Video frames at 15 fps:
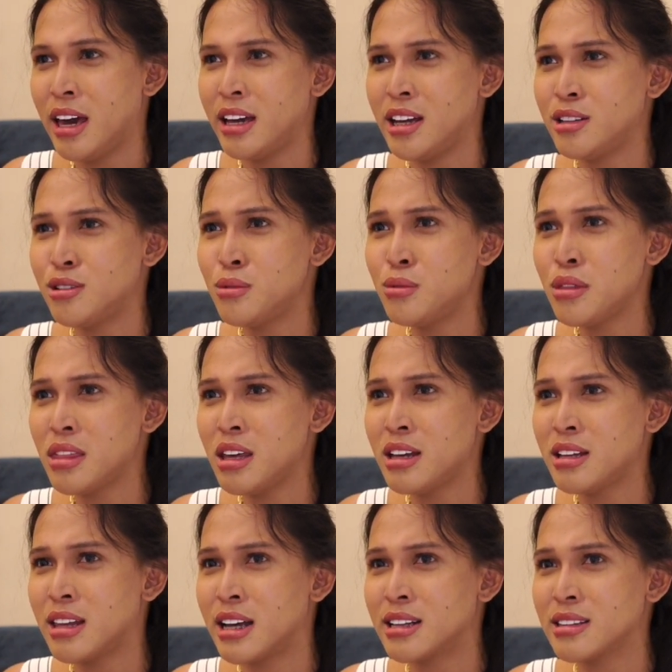and I don't
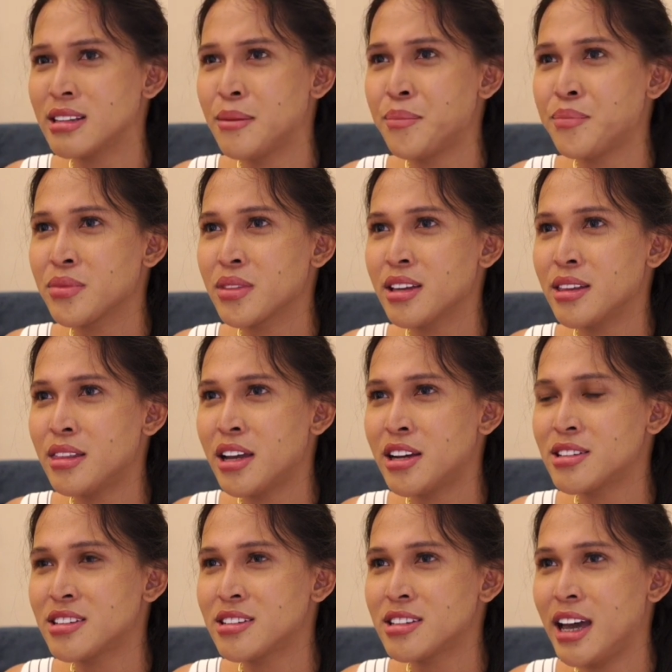think that
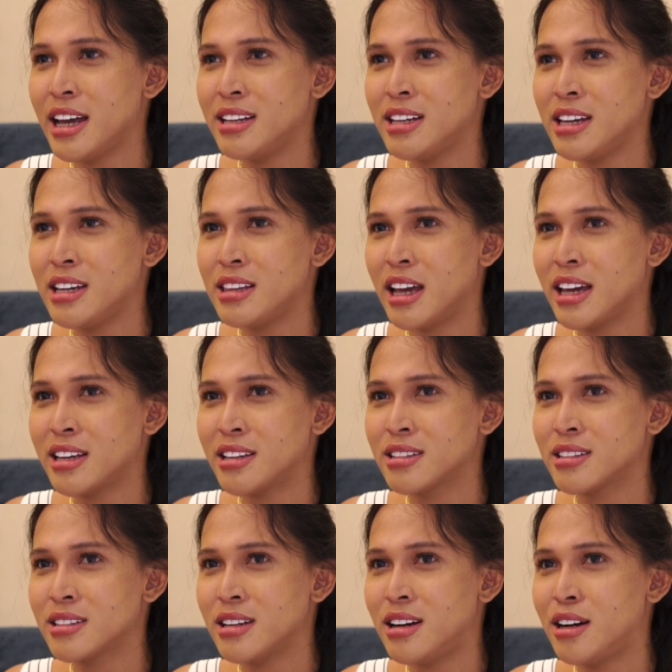there's any like
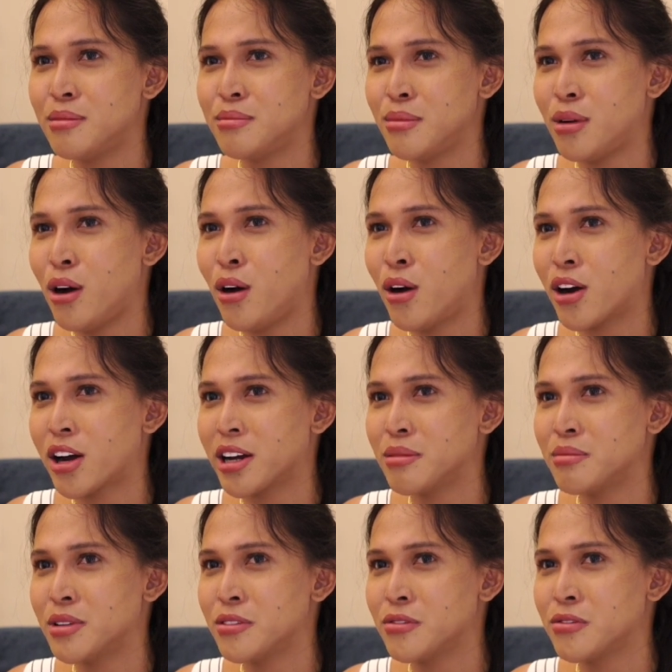
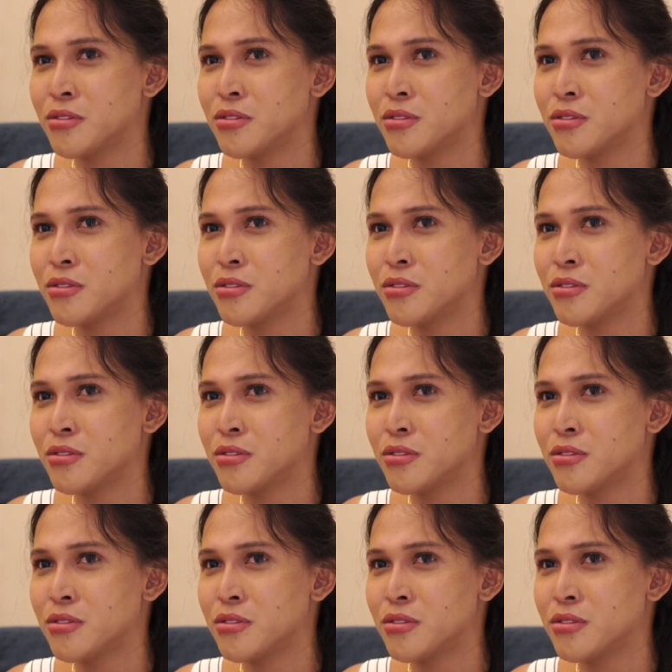harm of